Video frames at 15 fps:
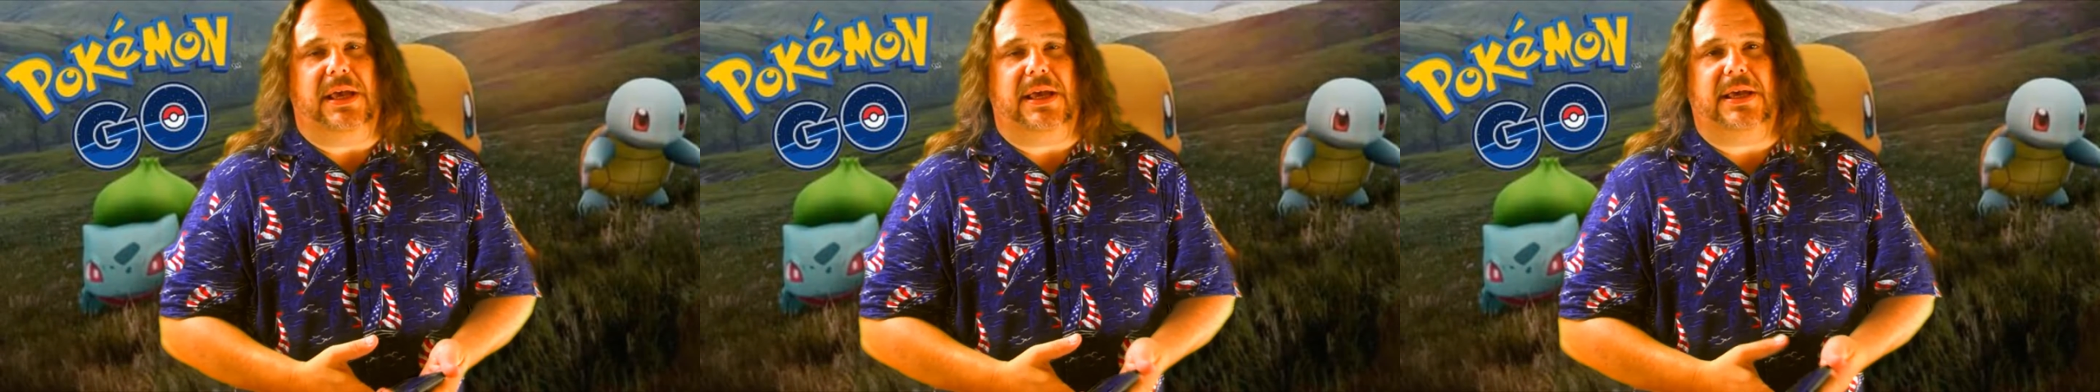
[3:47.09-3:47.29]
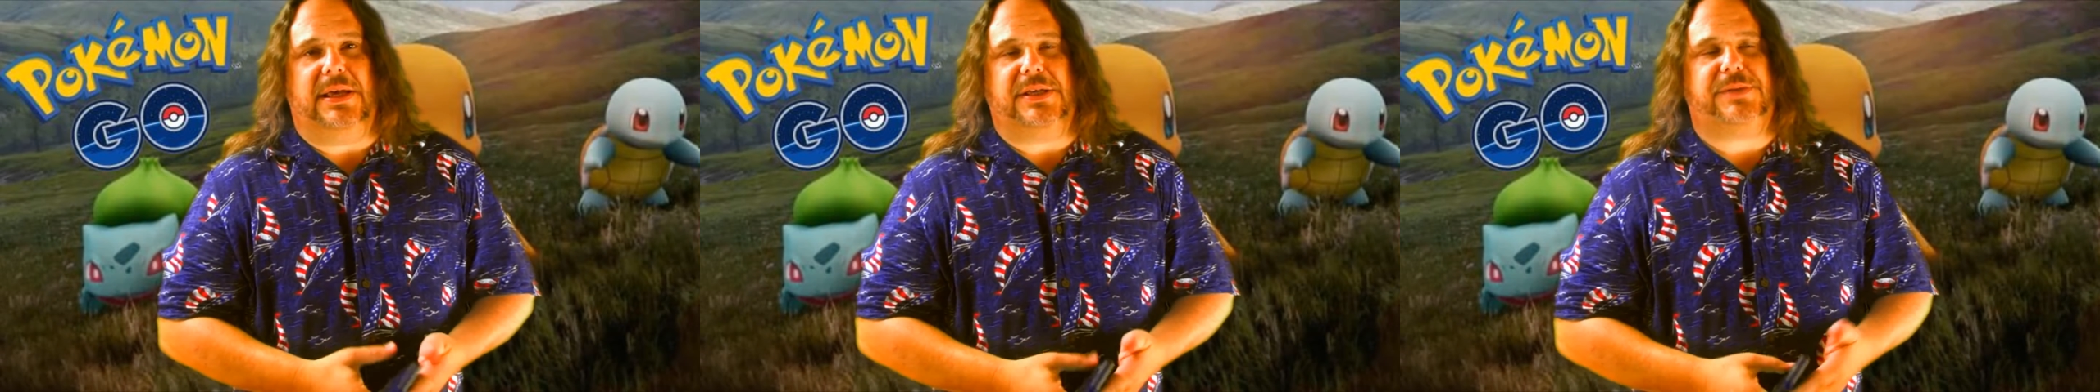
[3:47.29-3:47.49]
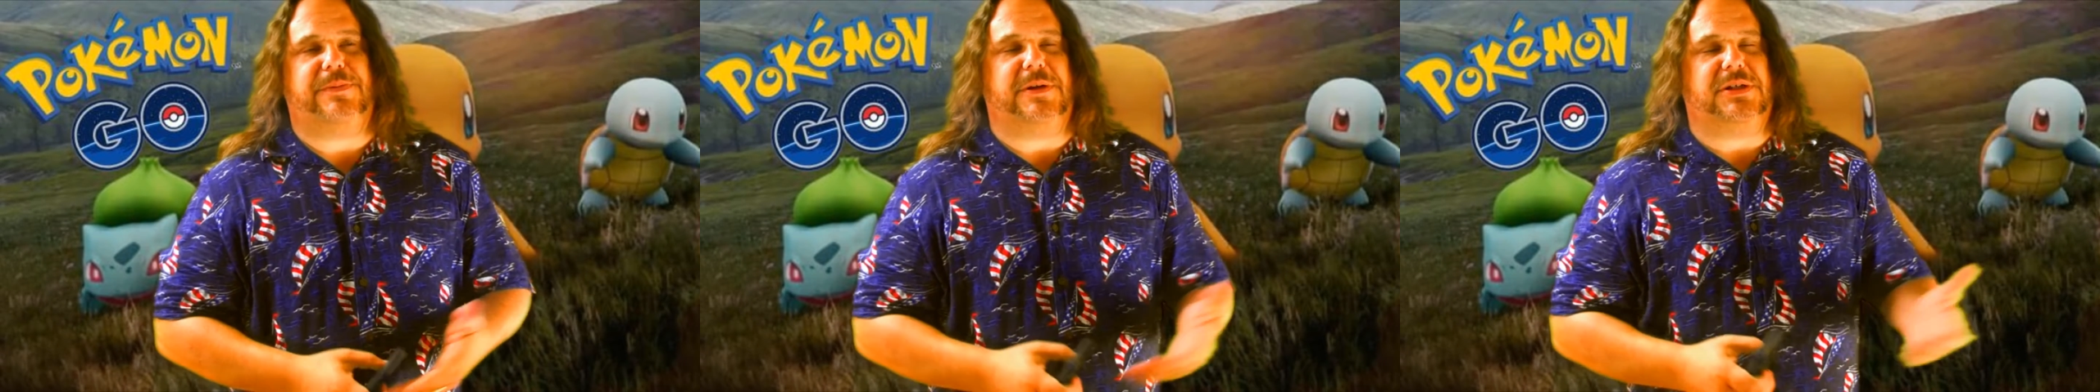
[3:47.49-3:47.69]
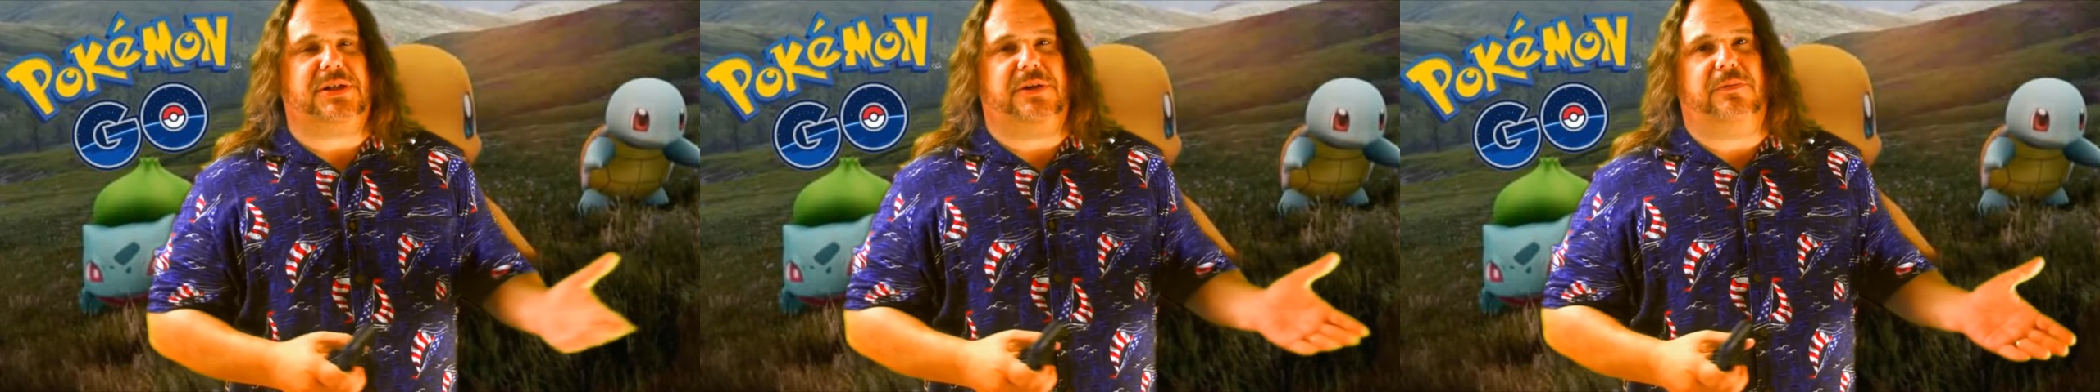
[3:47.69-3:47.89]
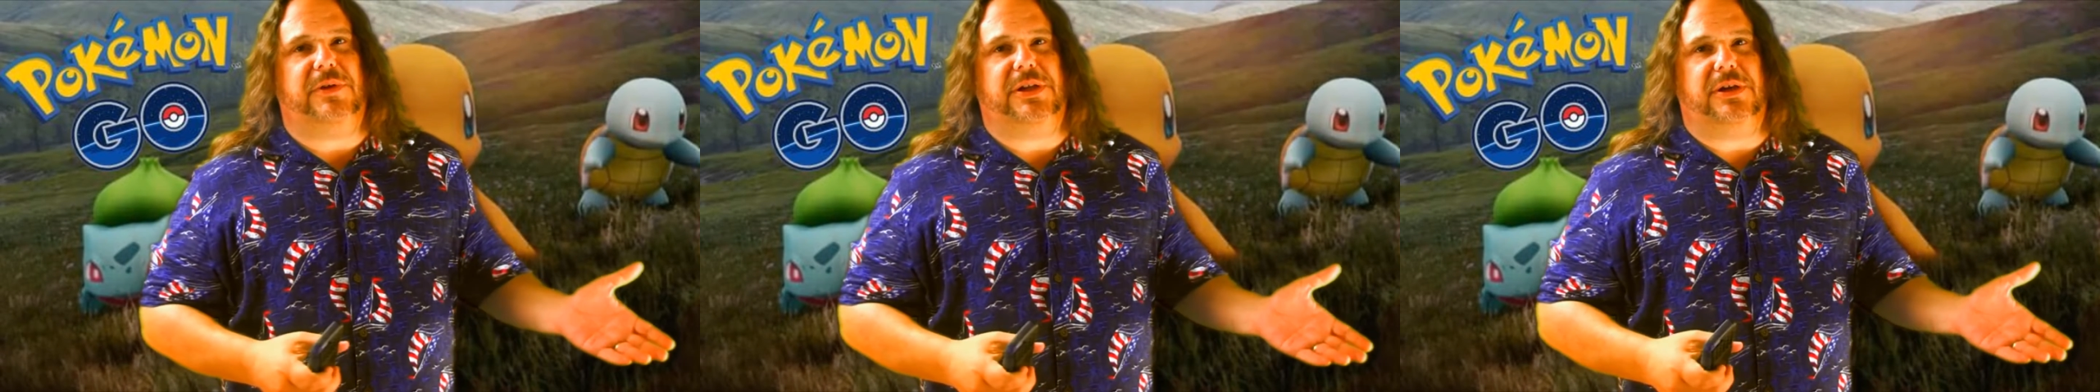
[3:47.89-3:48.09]

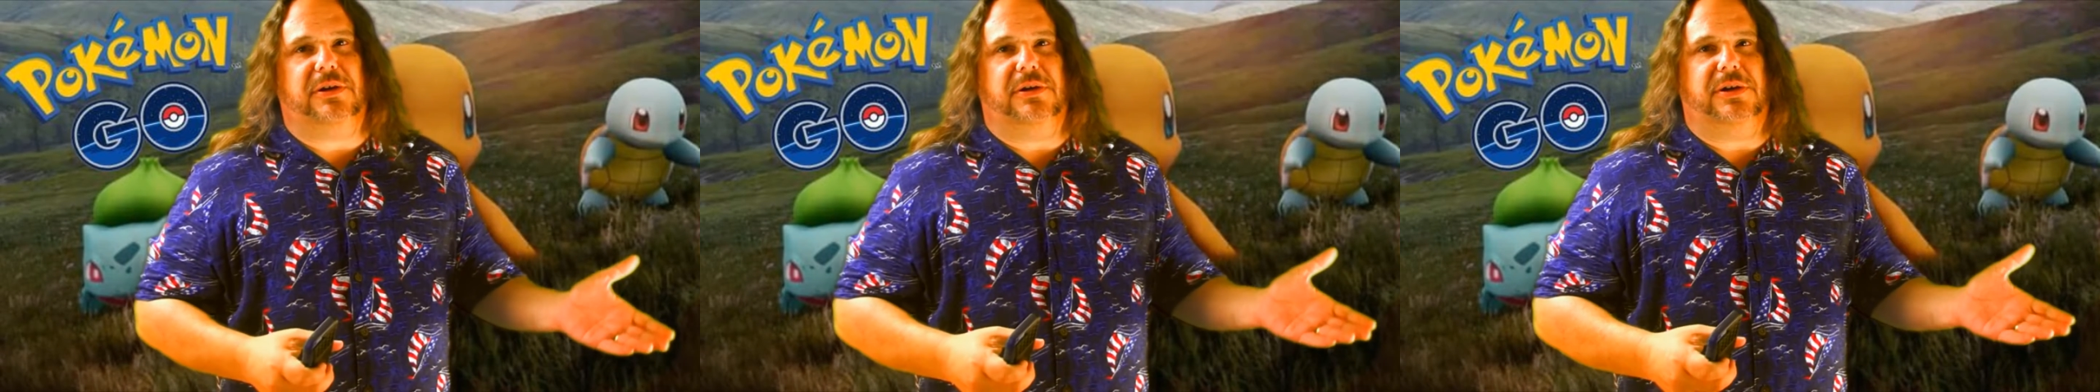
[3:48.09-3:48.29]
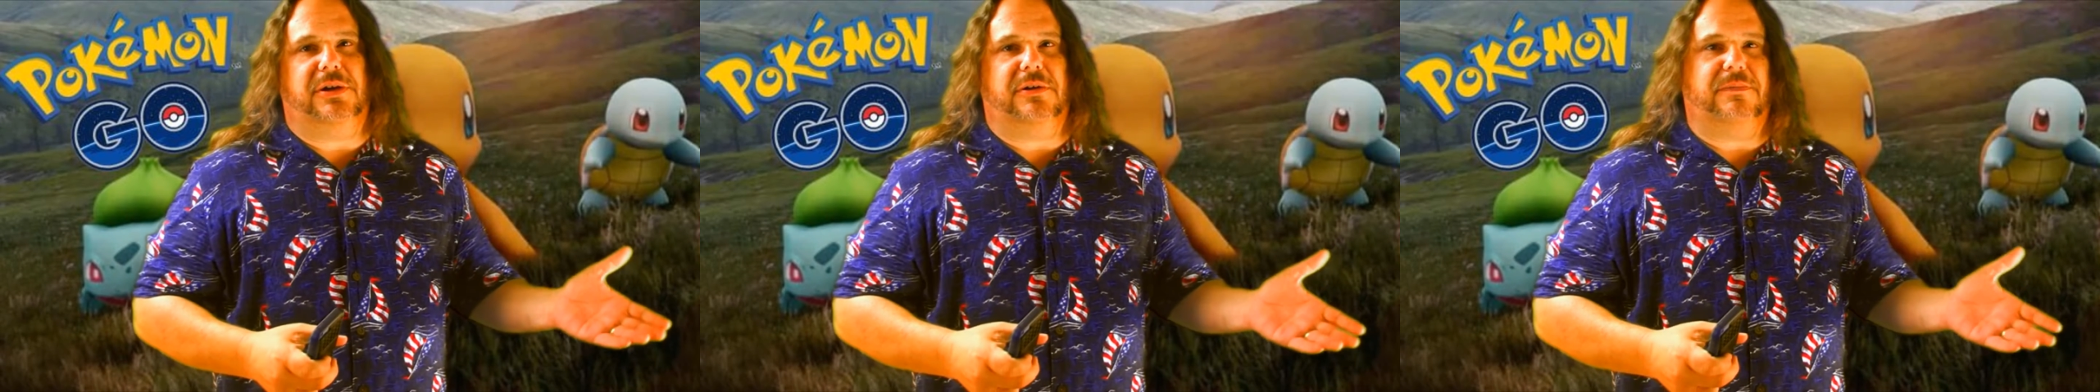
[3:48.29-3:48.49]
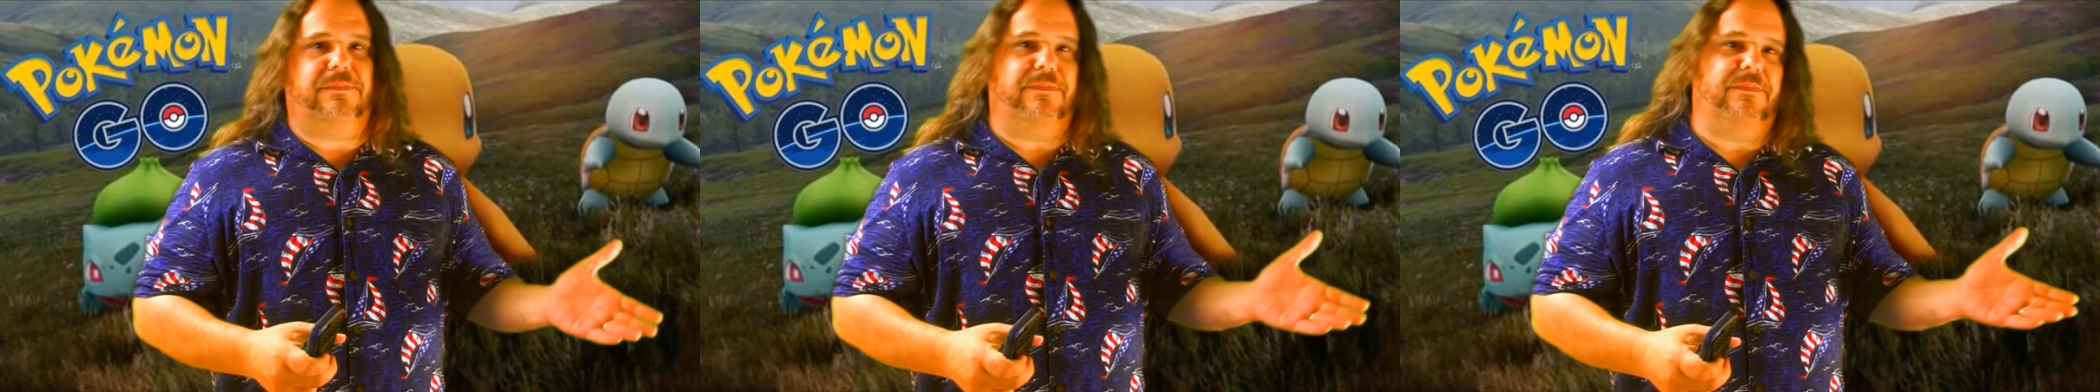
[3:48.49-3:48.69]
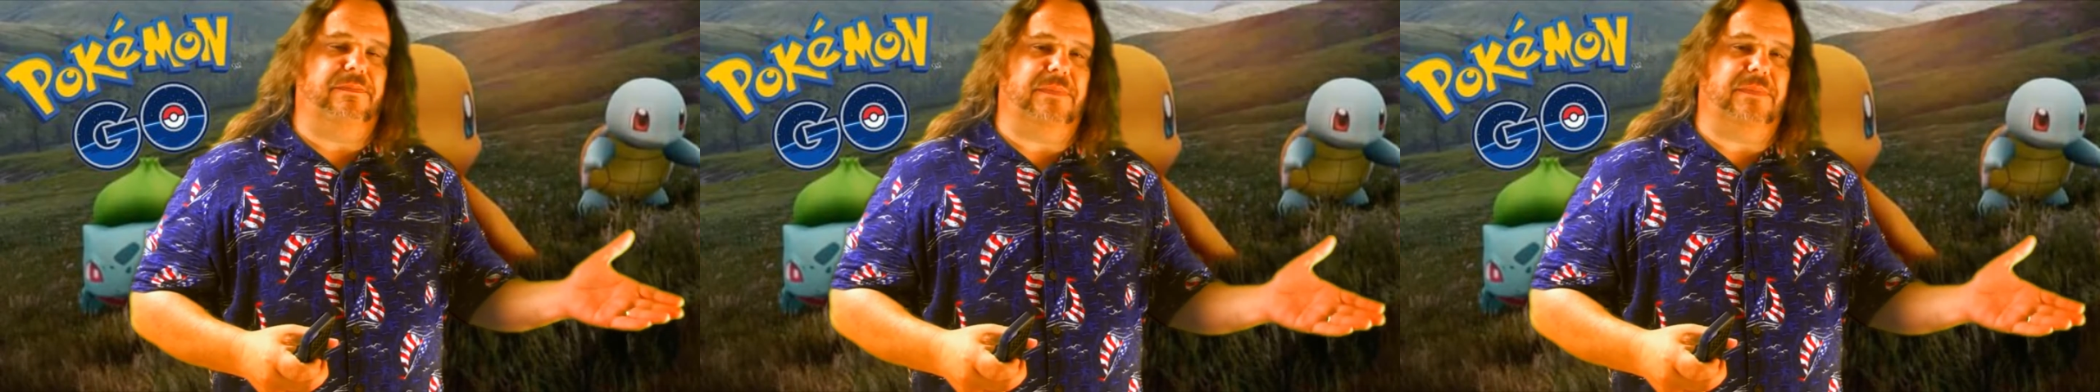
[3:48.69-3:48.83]
especially when you're